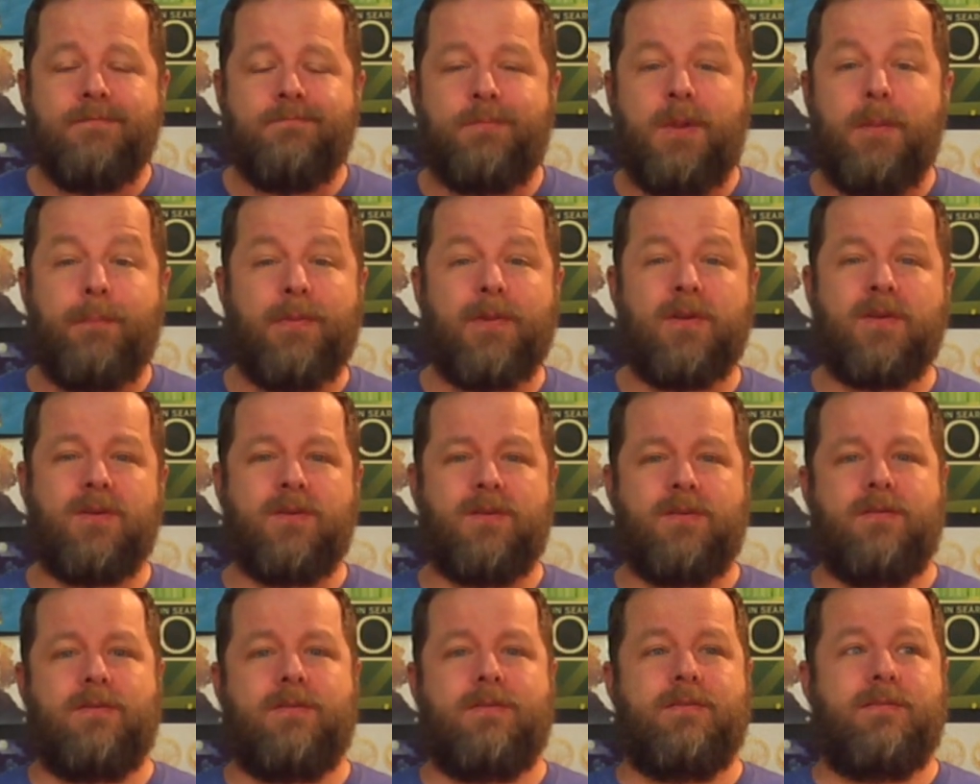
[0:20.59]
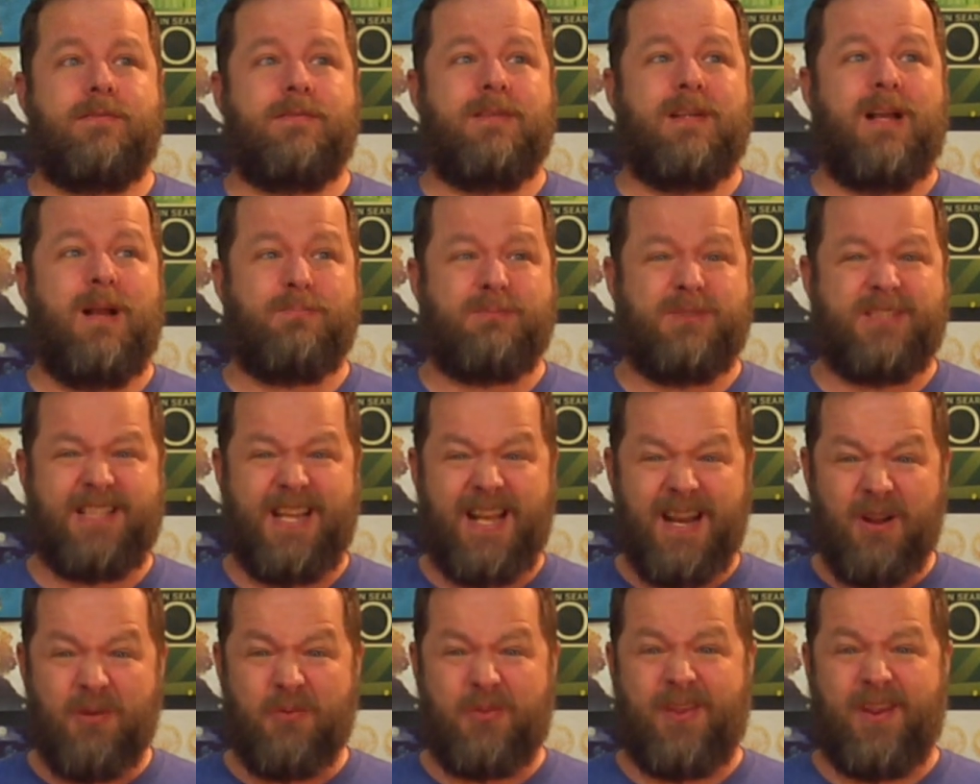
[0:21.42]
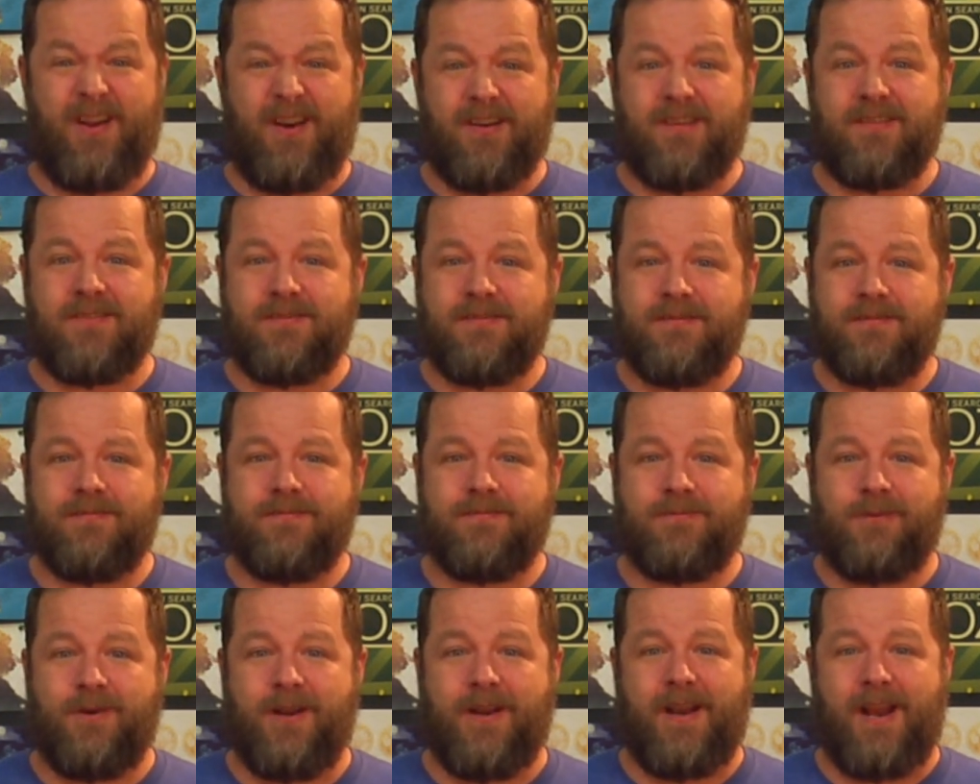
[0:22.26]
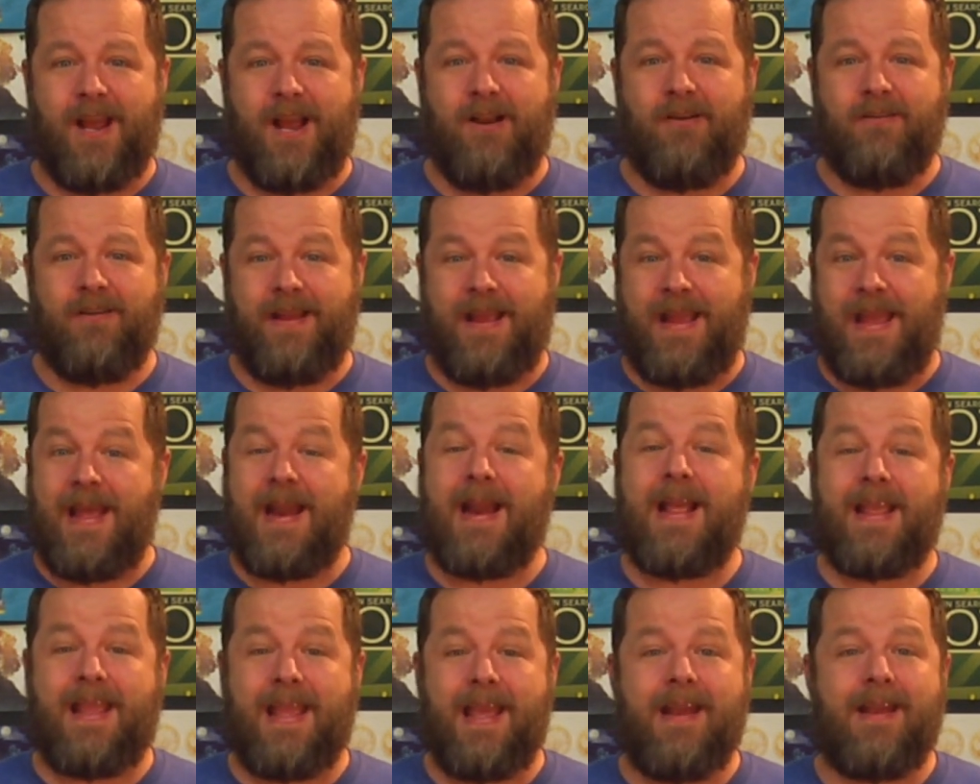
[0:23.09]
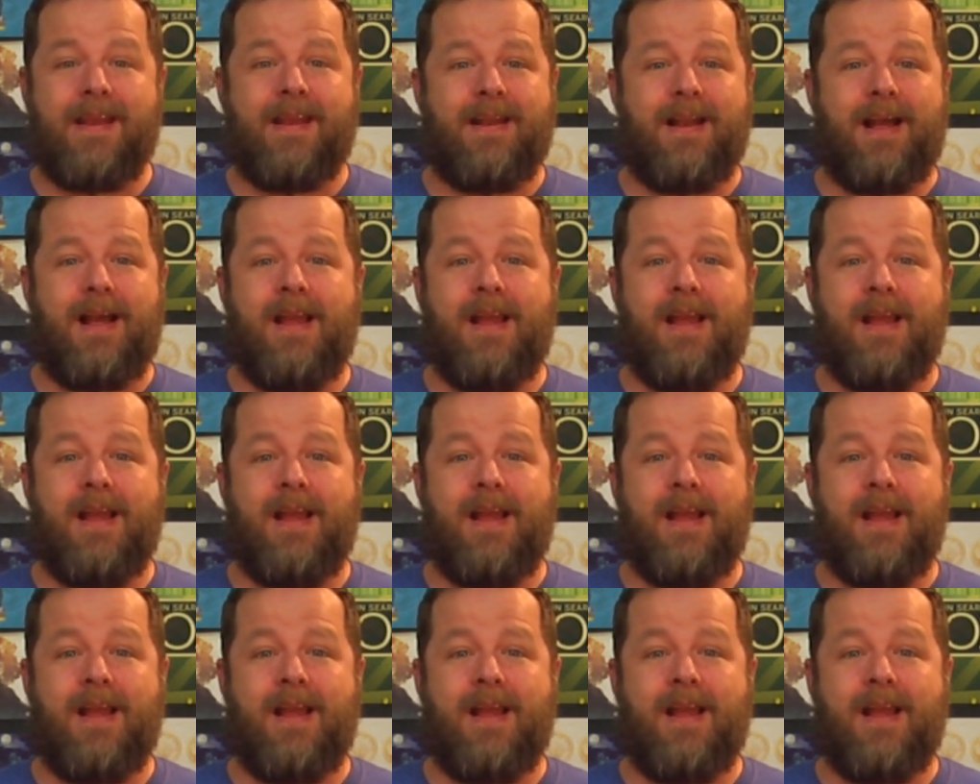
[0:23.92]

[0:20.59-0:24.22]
People are upset out there right now, and I get it.